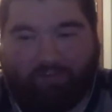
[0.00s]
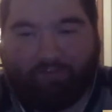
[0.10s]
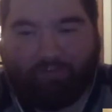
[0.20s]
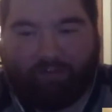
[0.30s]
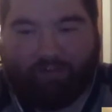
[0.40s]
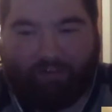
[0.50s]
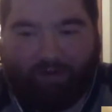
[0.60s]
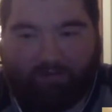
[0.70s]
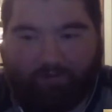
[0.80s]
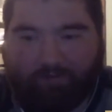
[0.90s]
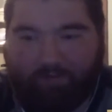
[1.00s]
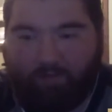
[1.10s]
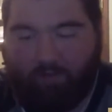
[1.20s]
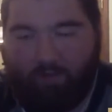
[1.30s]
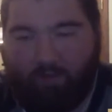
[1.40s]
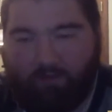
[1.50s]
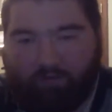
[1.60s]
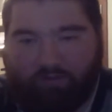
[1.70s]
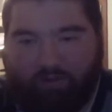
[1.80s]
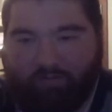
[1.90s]
declares
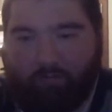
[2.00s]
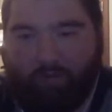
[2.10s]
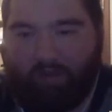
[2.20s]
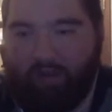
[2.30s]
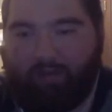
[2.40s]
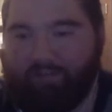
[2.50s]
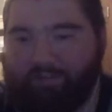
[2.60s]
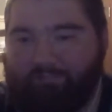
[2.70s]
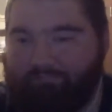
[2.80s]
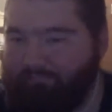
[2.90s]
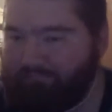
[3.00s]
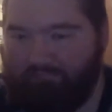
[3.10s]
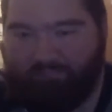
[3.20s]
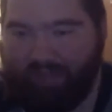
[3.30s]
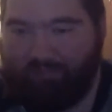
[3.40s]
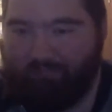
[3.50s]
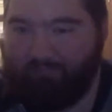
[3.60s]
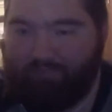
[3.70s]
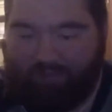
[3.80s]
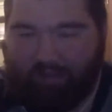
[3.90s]
just because that
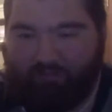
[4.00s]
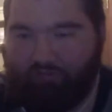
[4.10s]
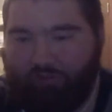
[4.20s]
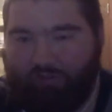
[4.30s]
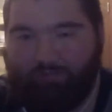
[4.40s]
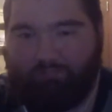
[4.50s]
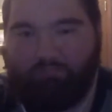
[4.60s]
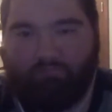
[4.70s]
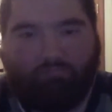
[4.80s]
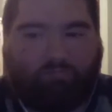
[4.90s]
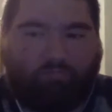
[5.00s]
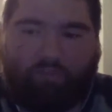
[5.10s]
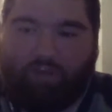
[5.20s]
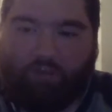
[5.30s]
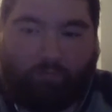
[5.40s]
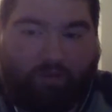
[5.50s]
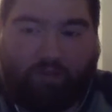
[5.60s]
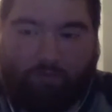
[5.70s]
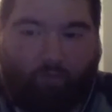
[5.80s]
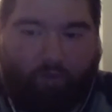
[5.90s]
potentially he could be the number
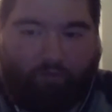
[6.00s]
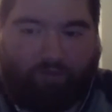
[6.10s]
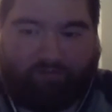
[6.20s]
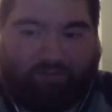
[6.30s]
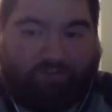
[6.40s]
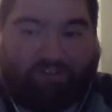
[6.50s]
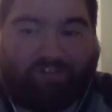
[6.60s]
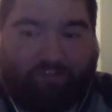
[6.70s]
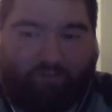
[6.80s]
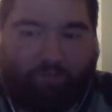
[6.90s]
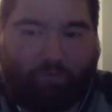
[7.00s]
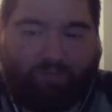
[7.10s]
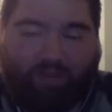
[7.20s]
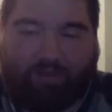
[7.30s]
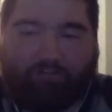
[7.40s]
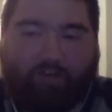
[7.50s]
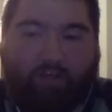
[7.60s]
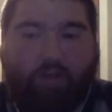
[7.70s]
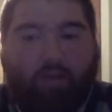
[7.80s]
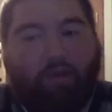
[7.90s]
one wide receiver still even with that injury,
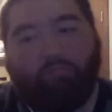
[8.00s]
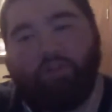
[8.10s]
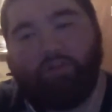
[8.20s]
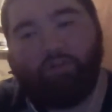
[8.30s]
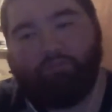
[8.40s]
but he could pull a